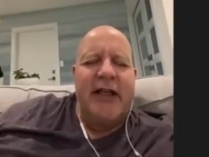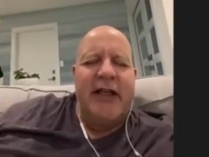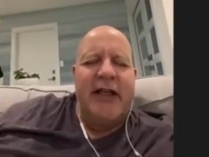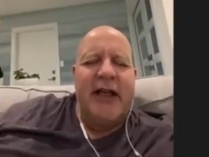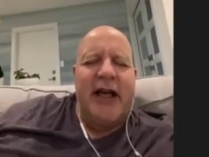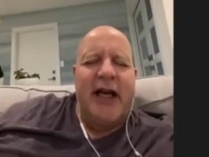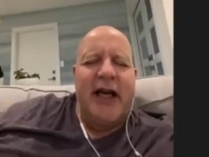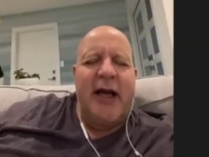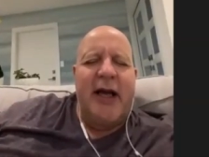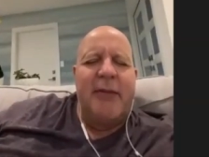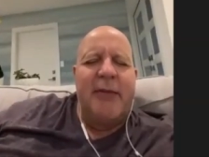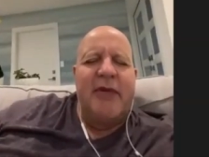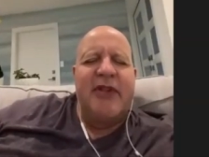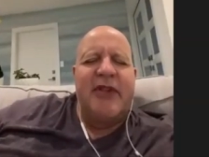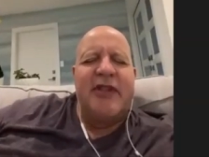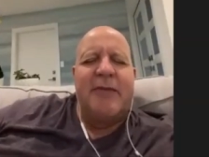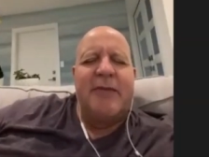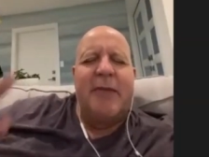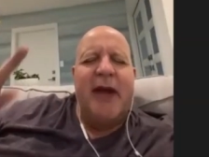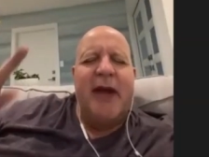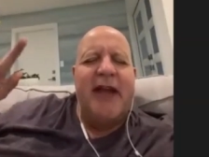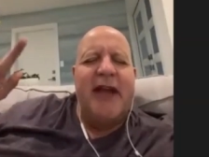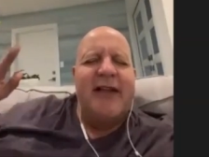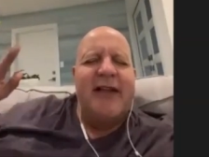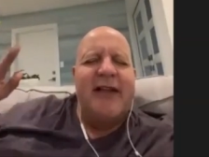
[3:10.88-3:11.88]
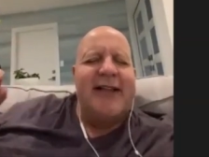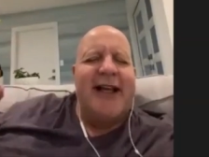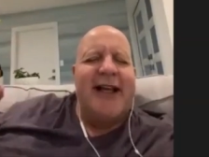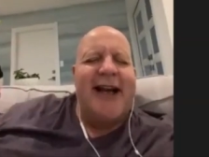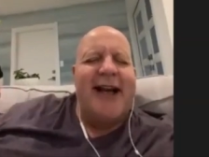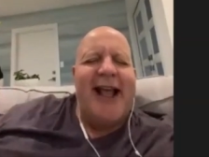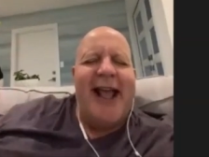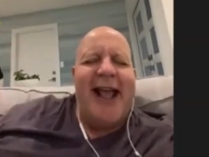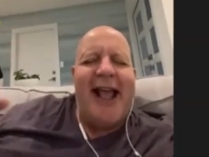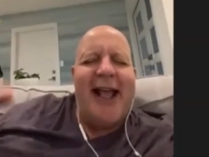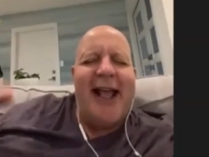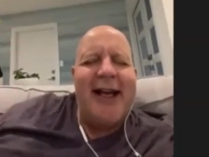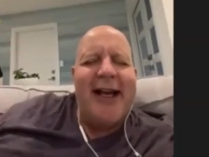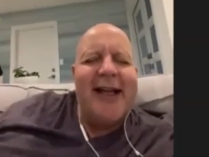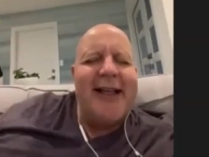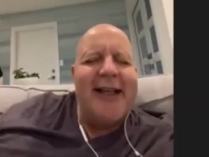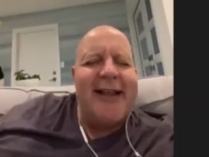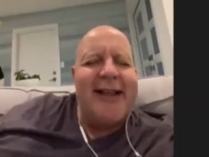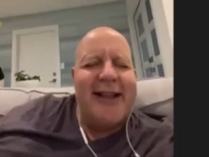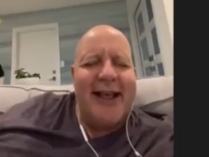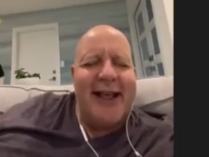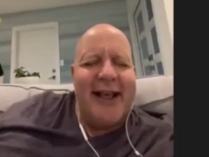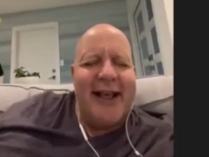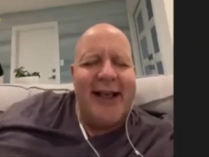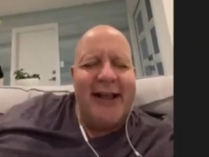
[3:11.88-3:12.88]
I'm a space that
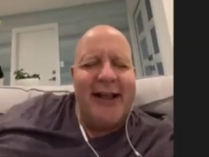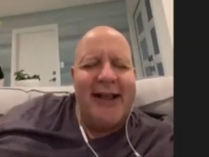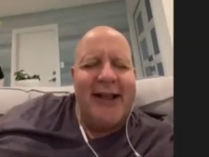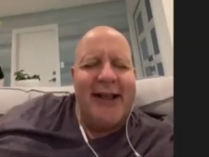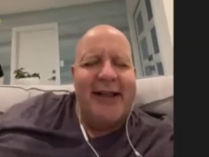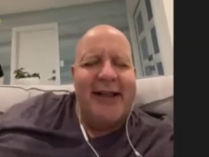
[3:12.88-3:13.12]
anything,